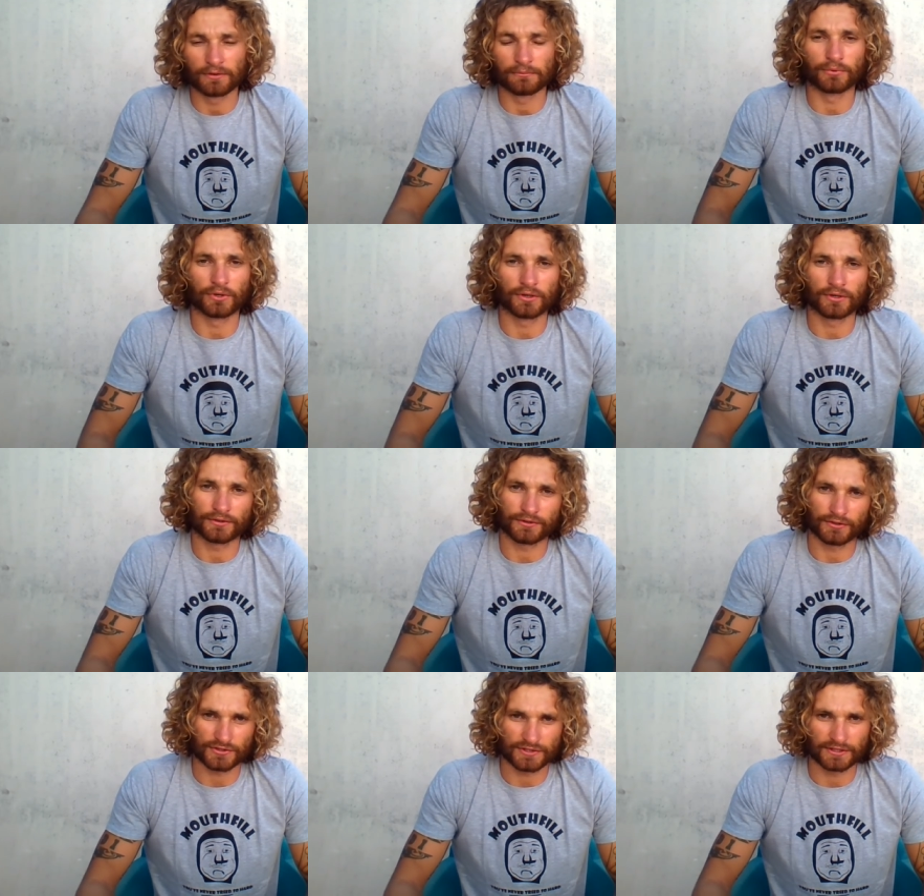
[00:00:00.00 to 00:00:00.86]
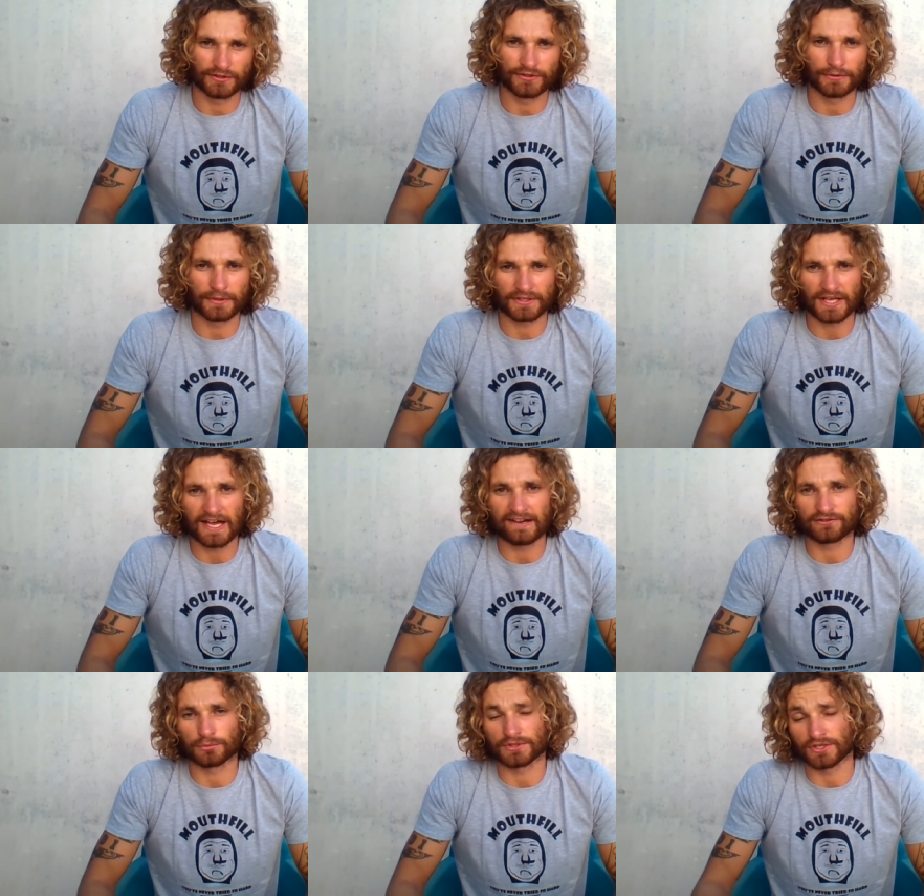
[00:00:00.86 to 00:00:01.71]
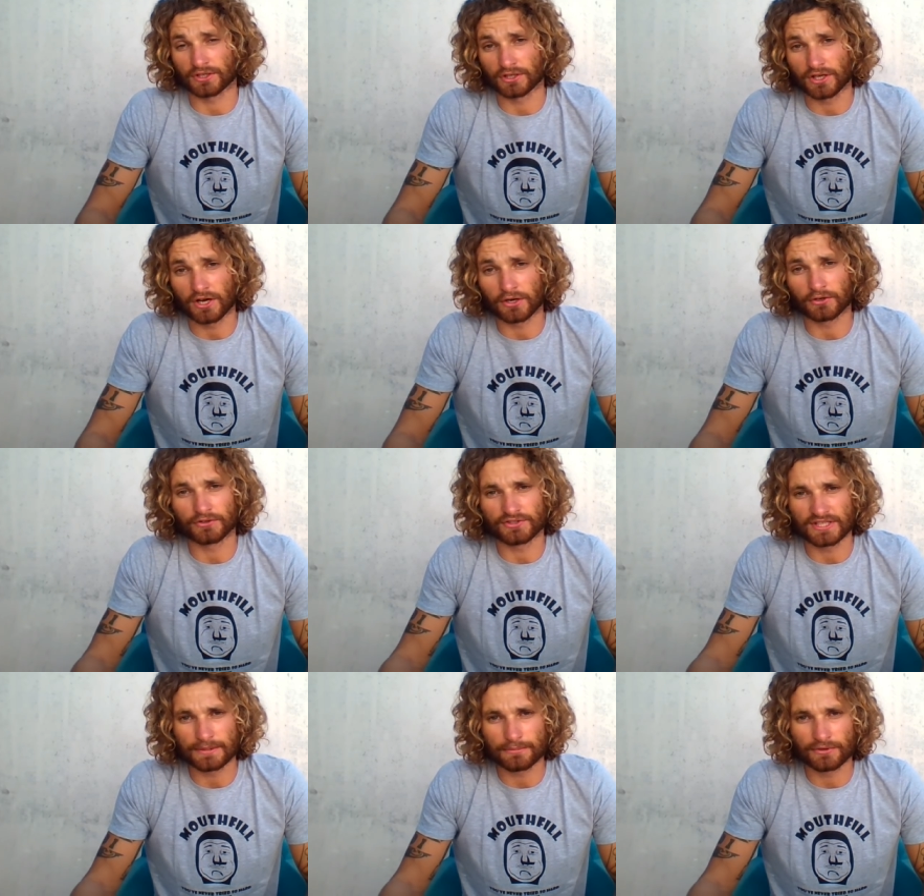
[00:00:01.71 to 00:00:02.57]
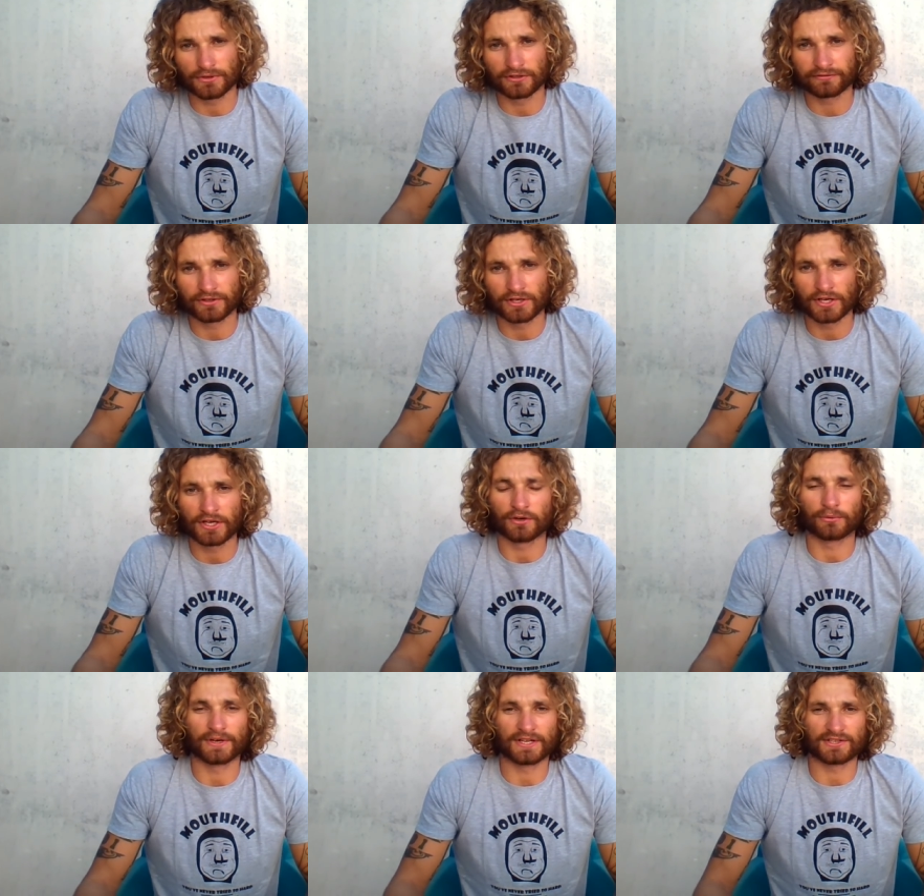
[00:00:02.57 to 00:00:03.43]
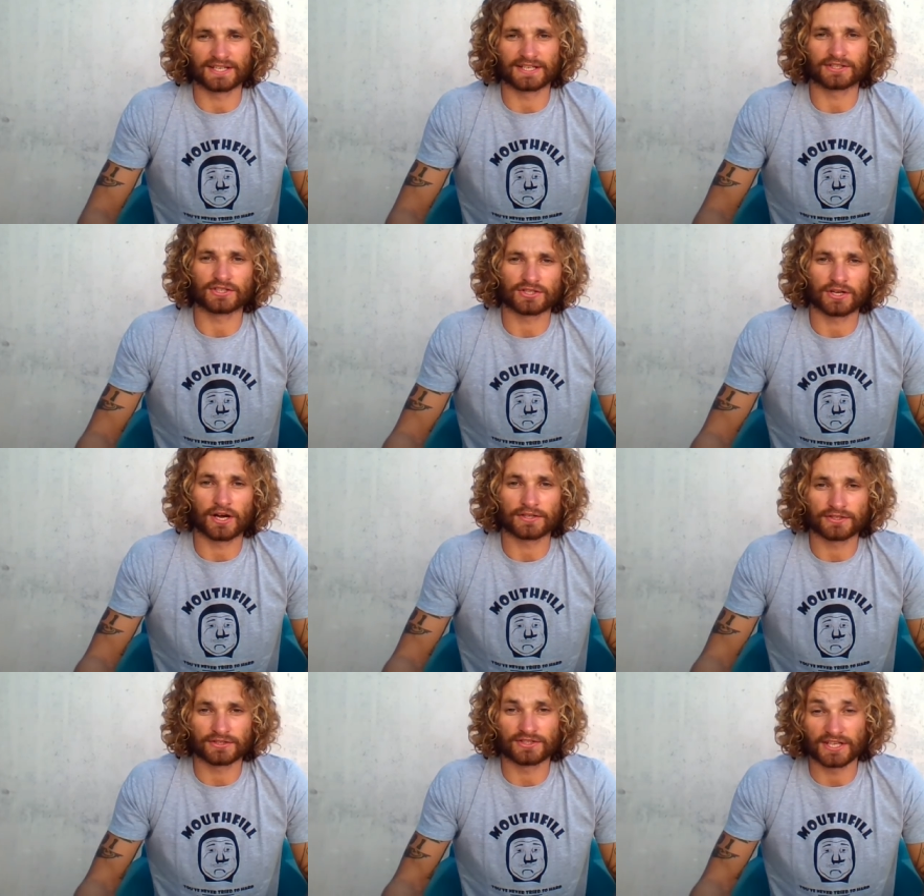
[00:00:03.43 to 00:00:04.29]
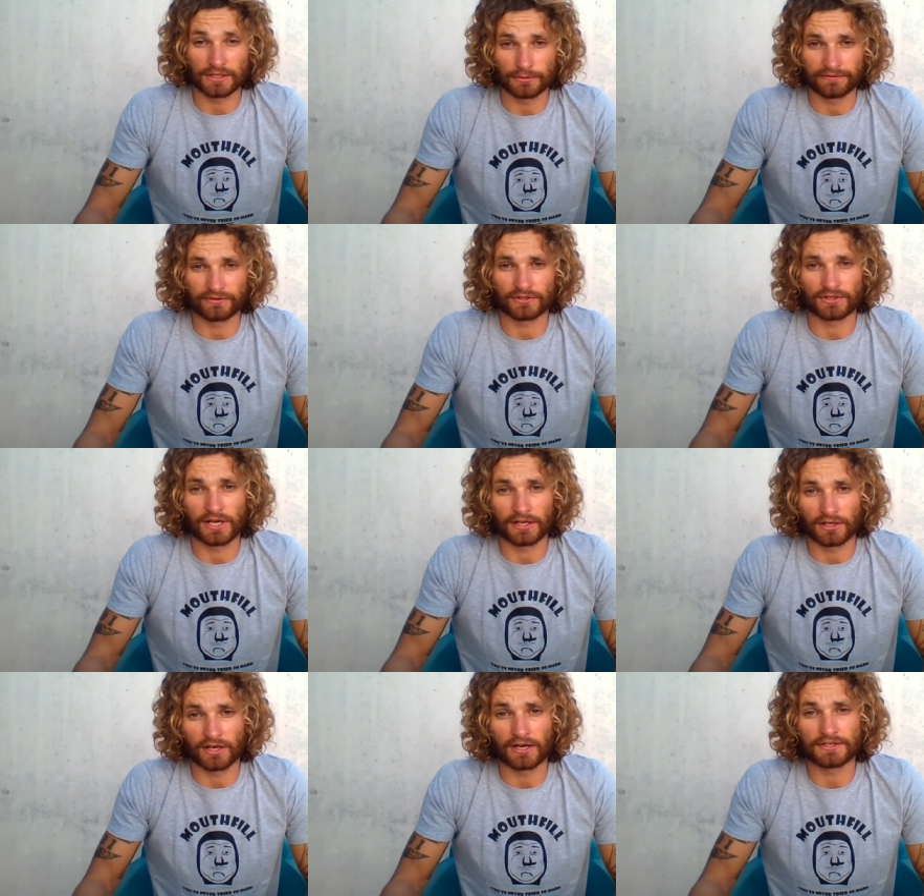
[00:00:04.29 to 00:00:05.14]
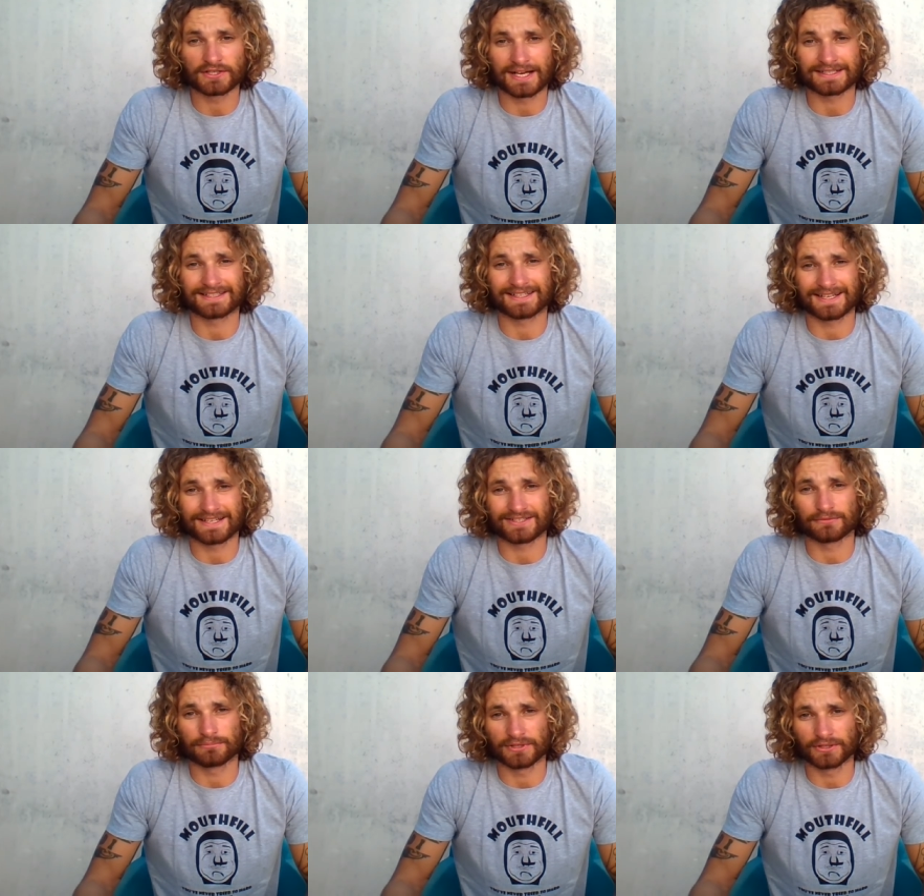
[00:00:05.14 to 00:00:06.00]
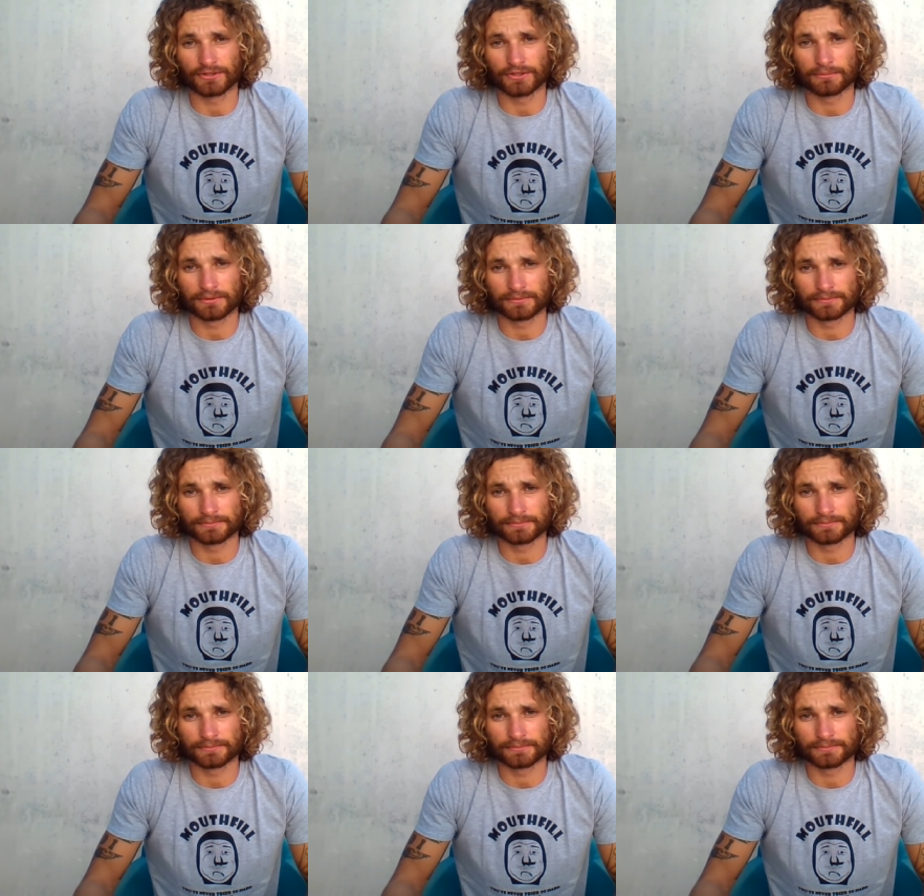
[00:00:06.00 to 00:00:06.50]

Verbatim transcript: but you're still doing dives which are long or deep enough where you need to start to deal with a, a large lactic acid buildup.